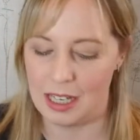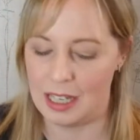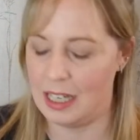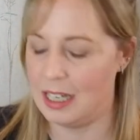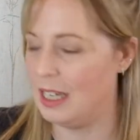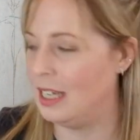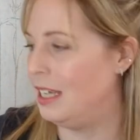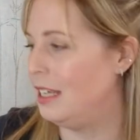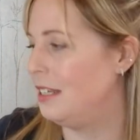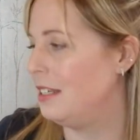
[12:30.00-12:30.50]

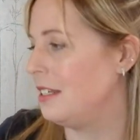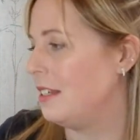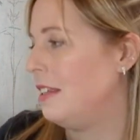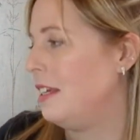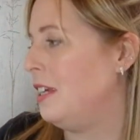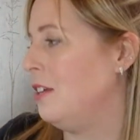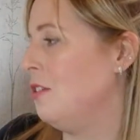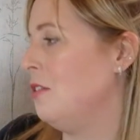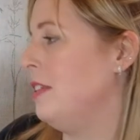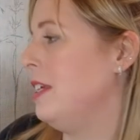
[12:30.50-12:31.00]
And
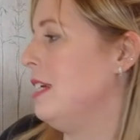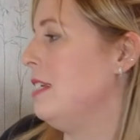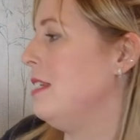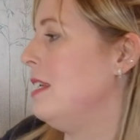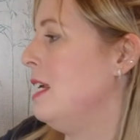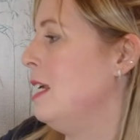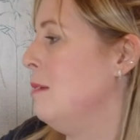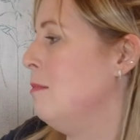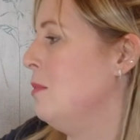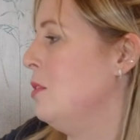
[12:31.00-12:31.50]
then on that
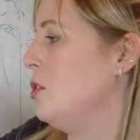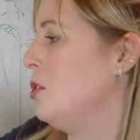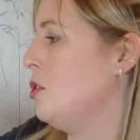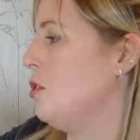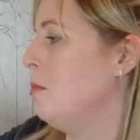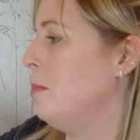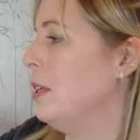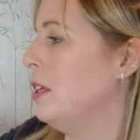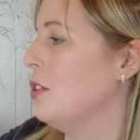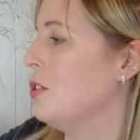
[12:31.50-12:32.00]
same
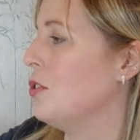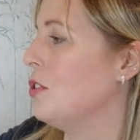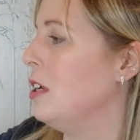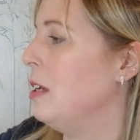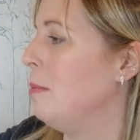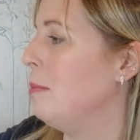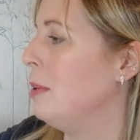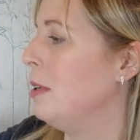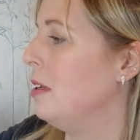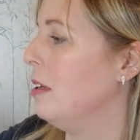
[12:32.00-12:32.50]
shopping
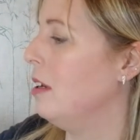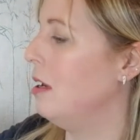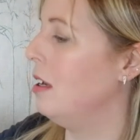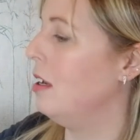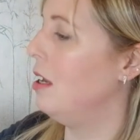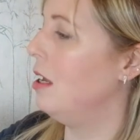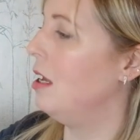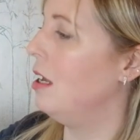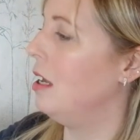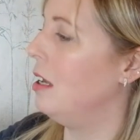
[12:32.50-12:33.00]
trip,
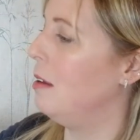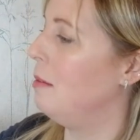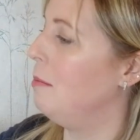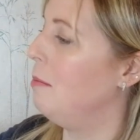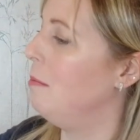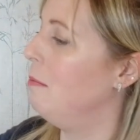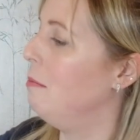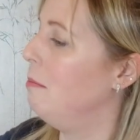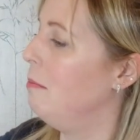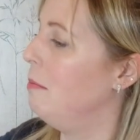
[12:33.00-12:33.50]

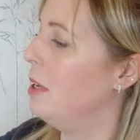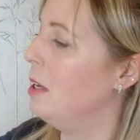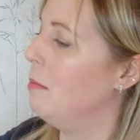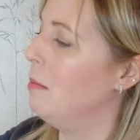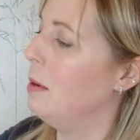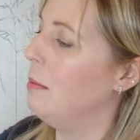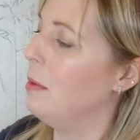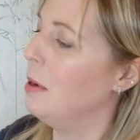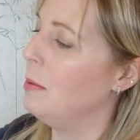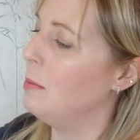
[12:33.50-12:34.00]
um, me
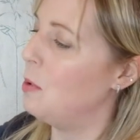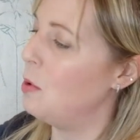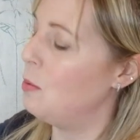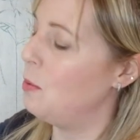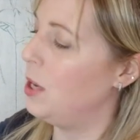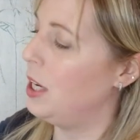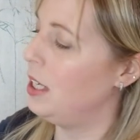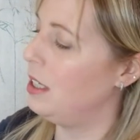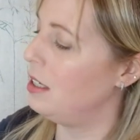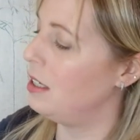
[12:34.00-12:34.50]
and my mum
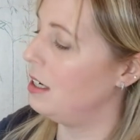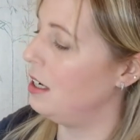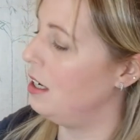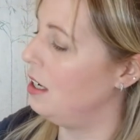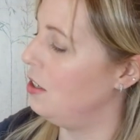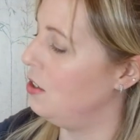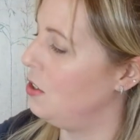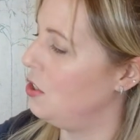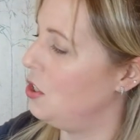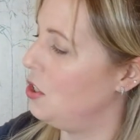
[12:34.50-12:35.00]
went
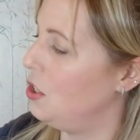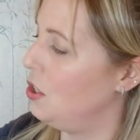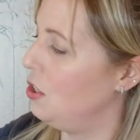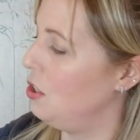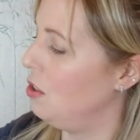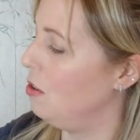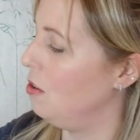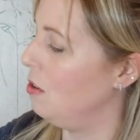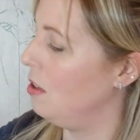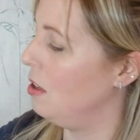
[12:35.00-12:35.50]

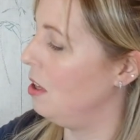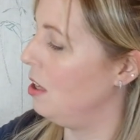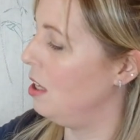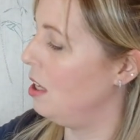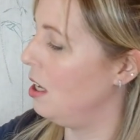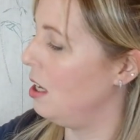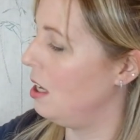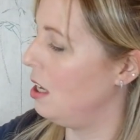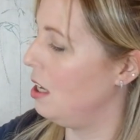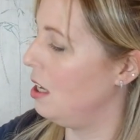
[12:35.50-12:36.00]
into
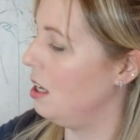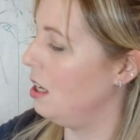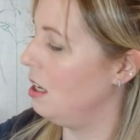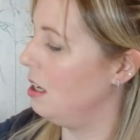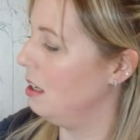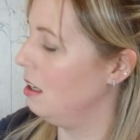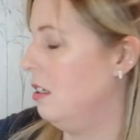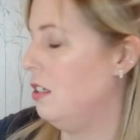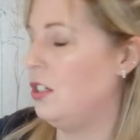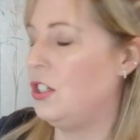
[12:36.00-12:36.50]

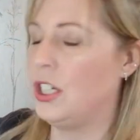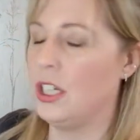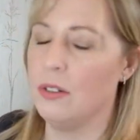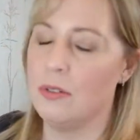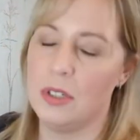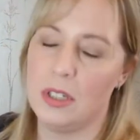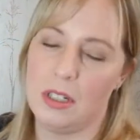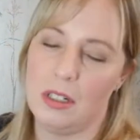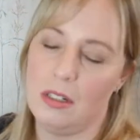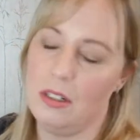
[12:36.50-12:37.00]
the
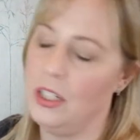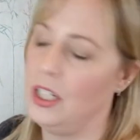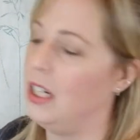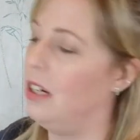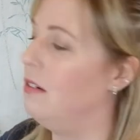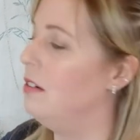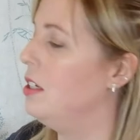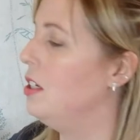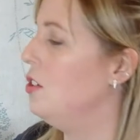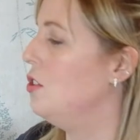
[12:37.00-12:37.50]
shelter
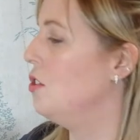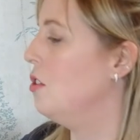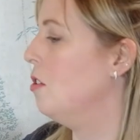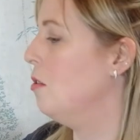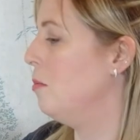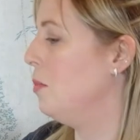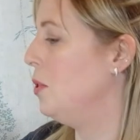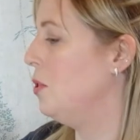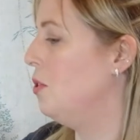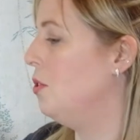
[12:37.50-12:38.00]
charity
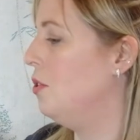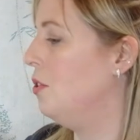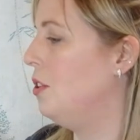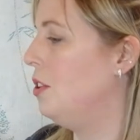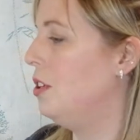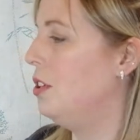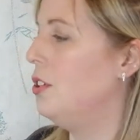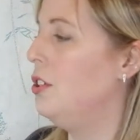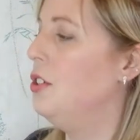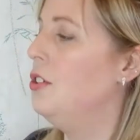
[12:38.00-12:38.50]
shop
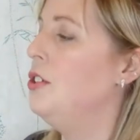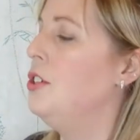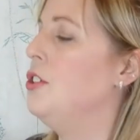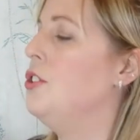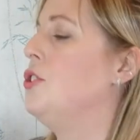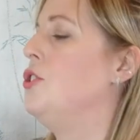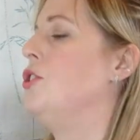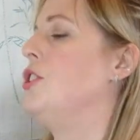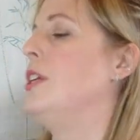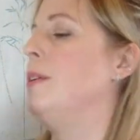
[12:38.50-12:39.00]
on
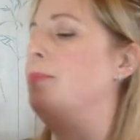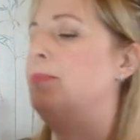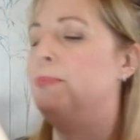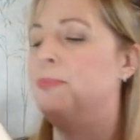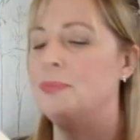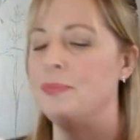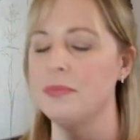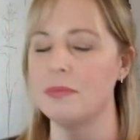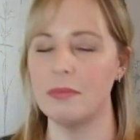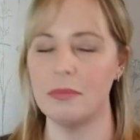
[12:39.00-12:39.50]
Union Street
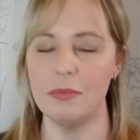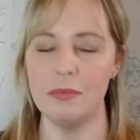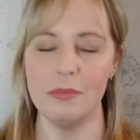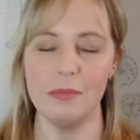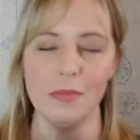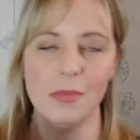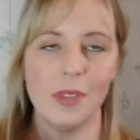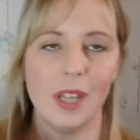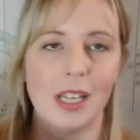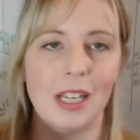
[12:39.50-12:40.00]

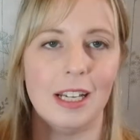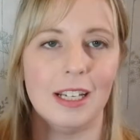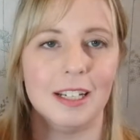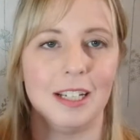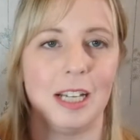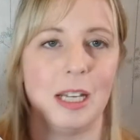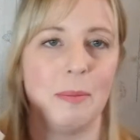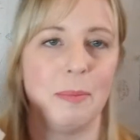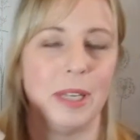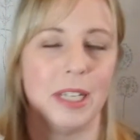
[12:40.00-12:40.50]
and
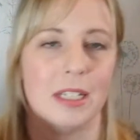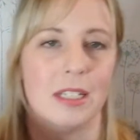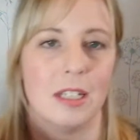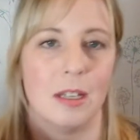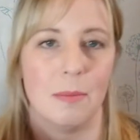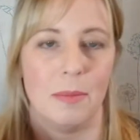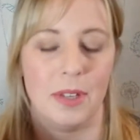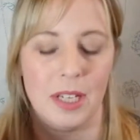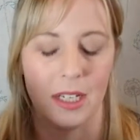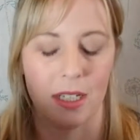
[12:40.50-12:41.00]
I picked
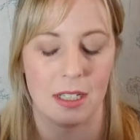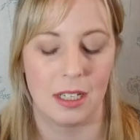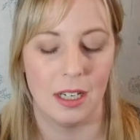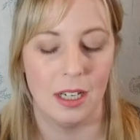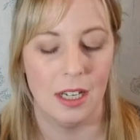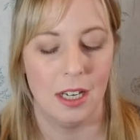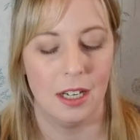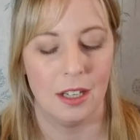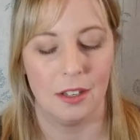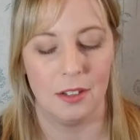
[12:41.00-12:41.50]
up these.
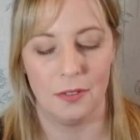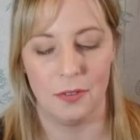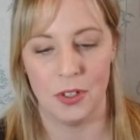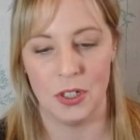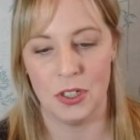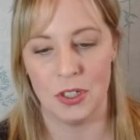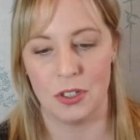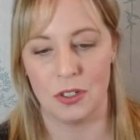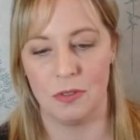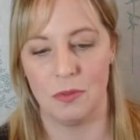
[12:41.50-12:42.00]
The
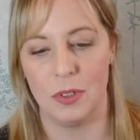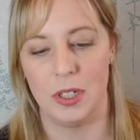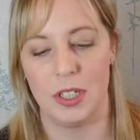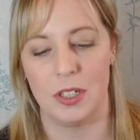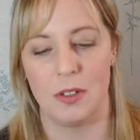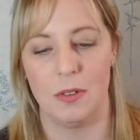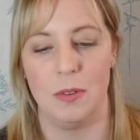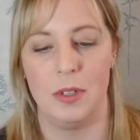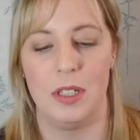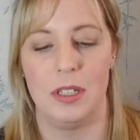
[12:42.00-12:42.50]
first of
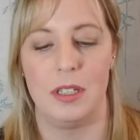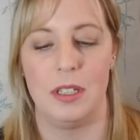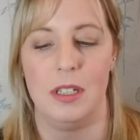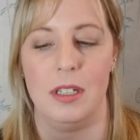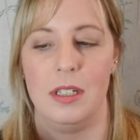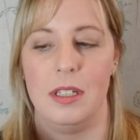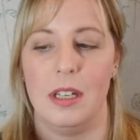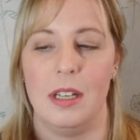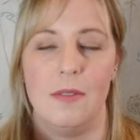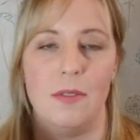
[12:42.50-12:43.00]
which is
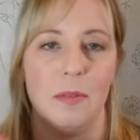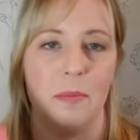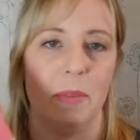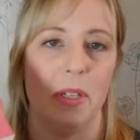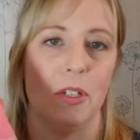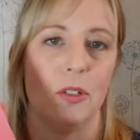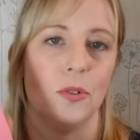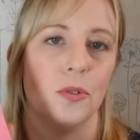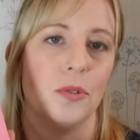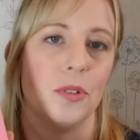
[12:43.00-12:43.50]
David
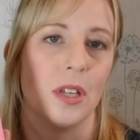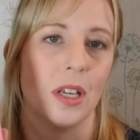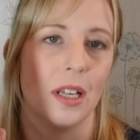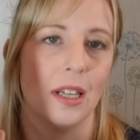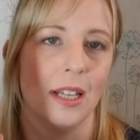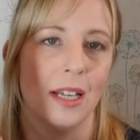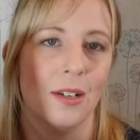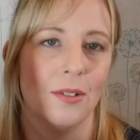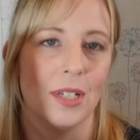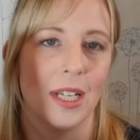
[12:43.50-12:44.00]
Mitchell's
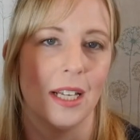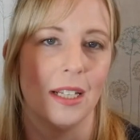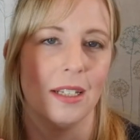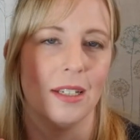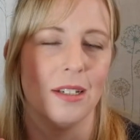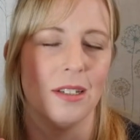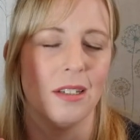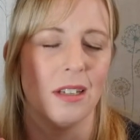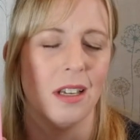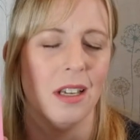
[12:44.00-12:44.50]
Cloud
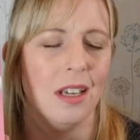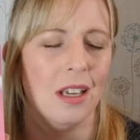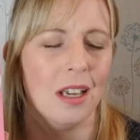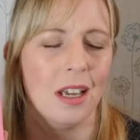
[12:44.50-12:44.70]
Atlas